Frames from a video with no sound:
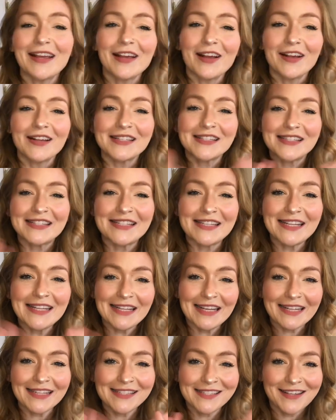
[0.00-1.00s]
see you
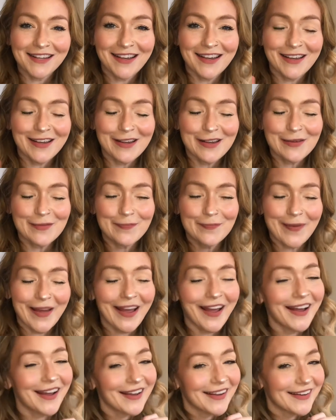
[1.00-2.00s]
next time.
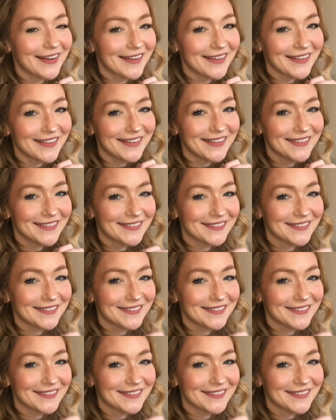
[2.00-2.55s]
Bye.